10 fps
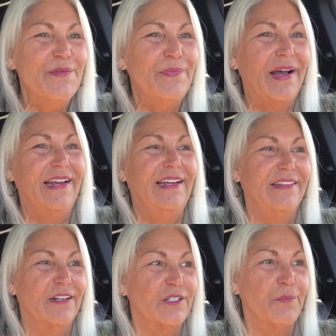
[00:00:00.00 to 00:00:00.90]

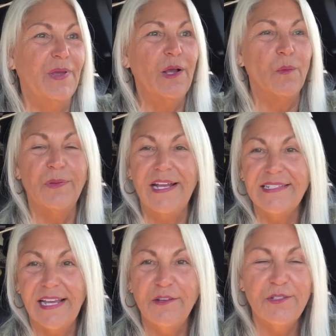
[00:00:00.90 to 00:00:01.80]
But there's a bingo
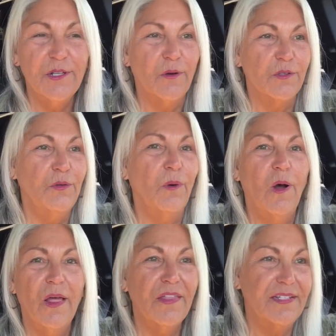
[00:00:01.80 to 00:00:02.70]
place I used to go to
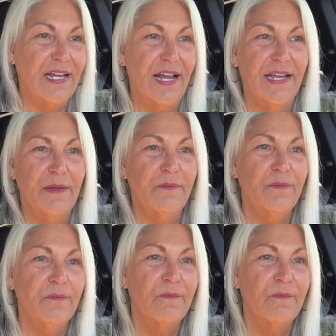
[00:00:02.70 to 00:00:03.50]
all the time